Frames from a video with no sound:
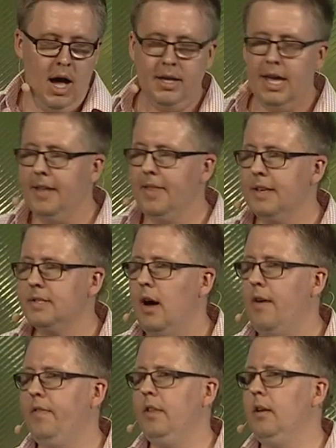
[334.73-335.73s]
I'll kick things
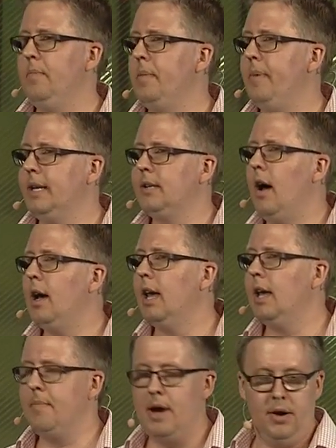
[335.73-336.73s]
off a little bit by
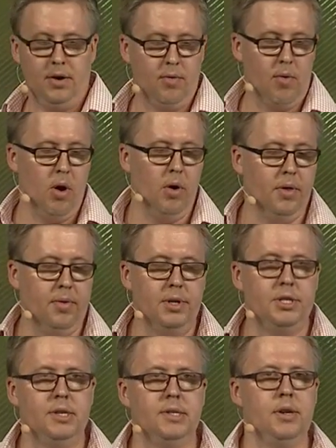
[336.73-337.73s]
talking about growth,
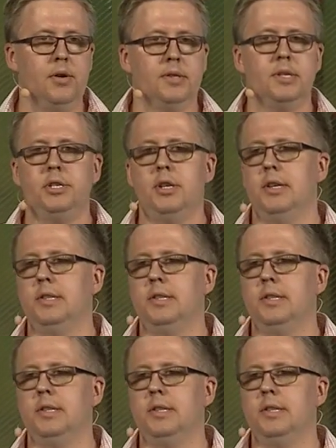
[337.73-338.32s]
which is such an